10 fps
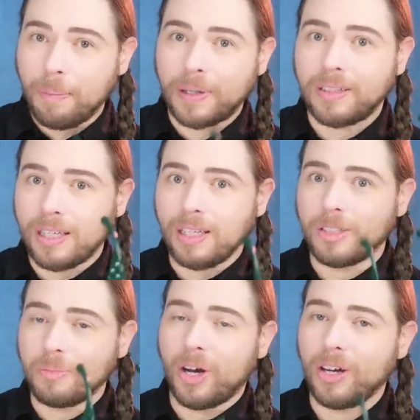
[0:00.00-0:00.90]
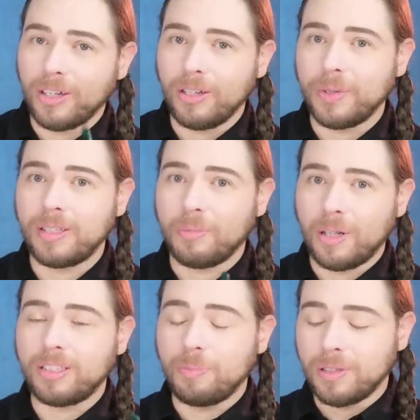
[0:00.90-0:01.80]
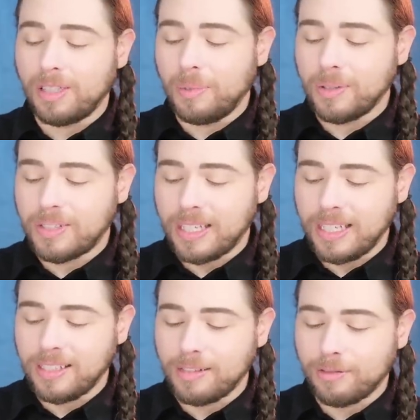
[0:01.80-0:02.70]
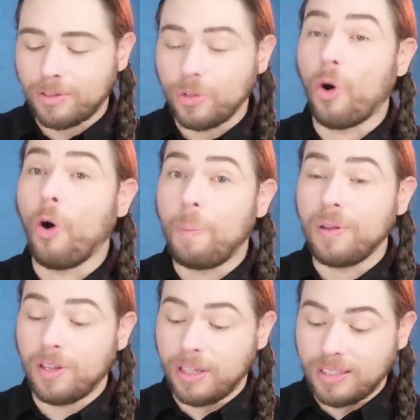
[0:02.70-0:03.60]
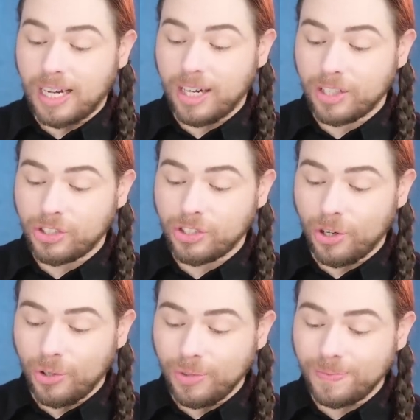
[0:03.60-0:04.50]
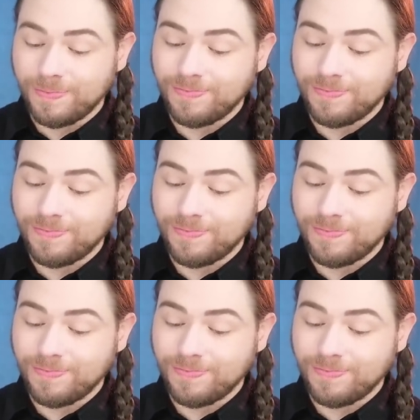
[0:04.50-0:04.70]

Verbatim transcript: particular model with the multiple double Cs to open the entire show.